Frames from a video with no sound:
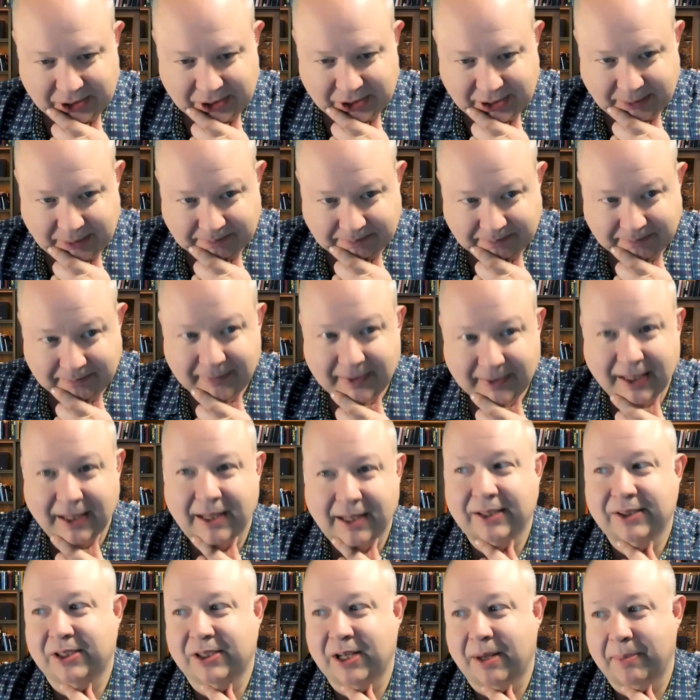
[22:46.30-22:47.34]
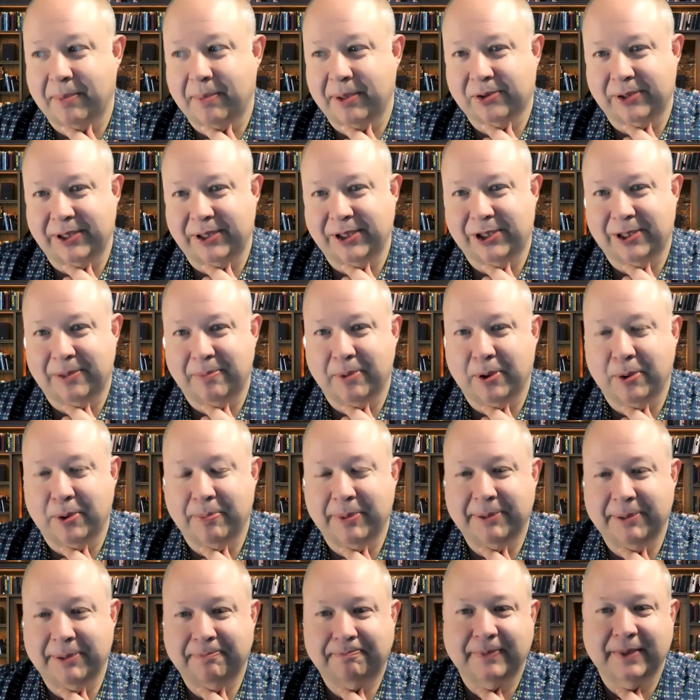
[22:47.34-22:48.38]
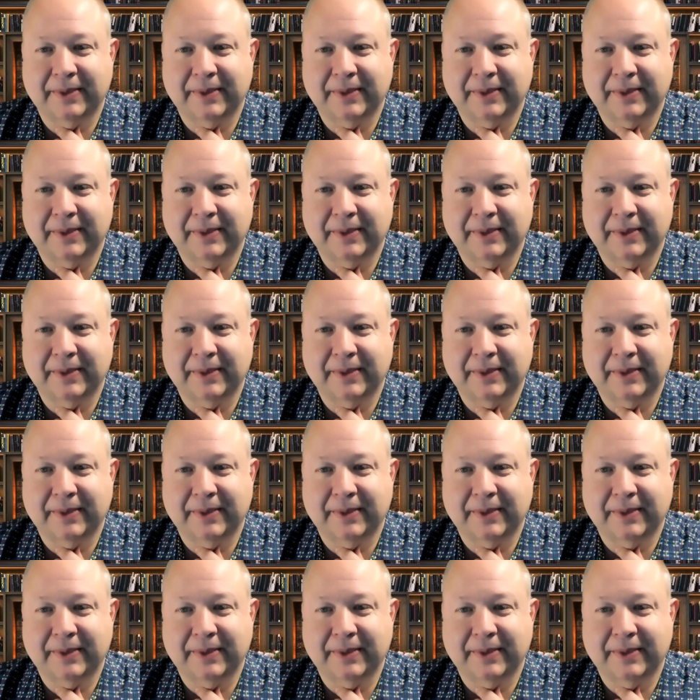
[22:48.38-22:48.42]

share. Stop my screen share moment.